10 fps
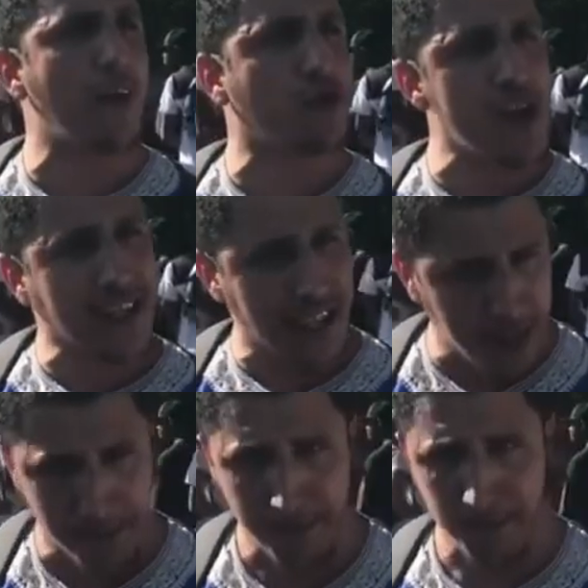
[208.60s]
have correct
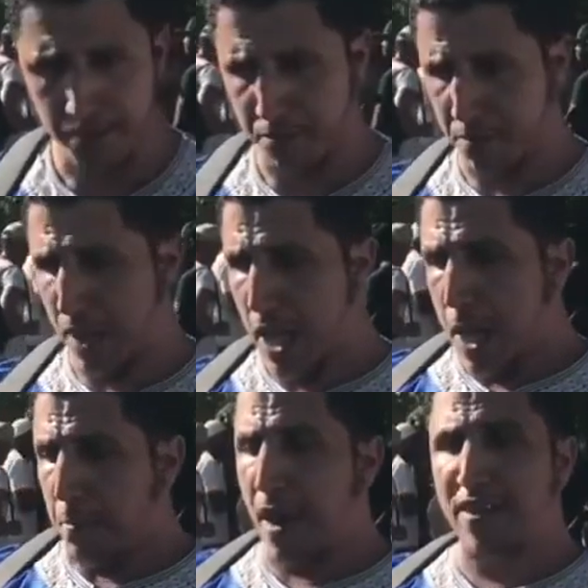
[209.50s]
ilm,
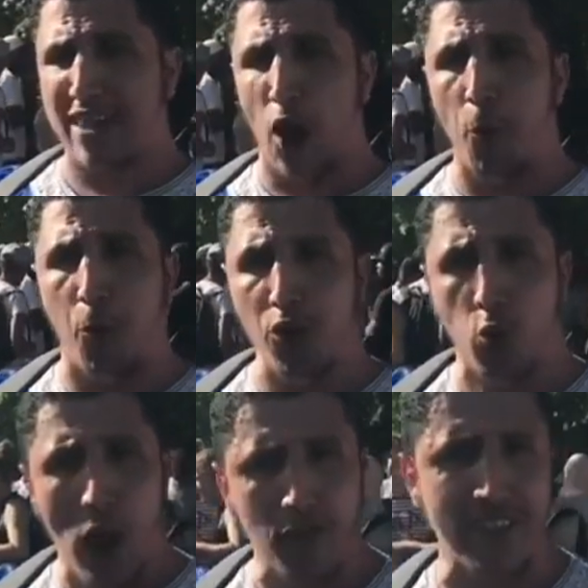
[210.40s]
brothers that open the
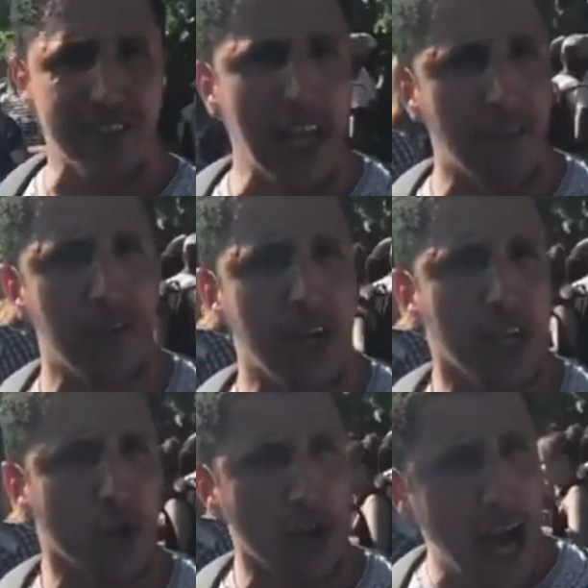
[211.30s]
way of the Salaf
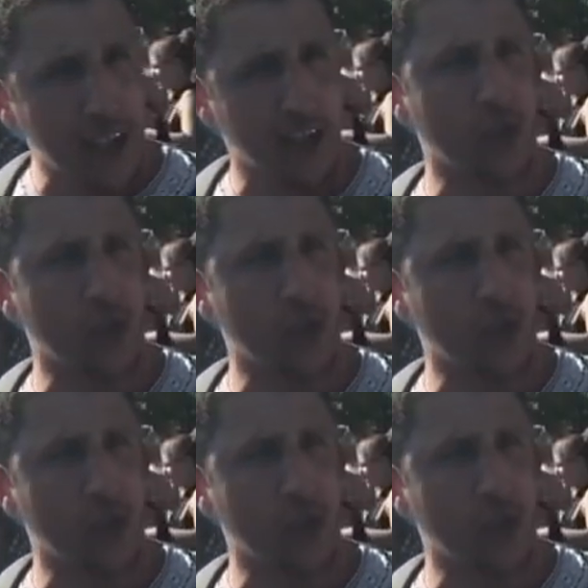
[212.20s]
and the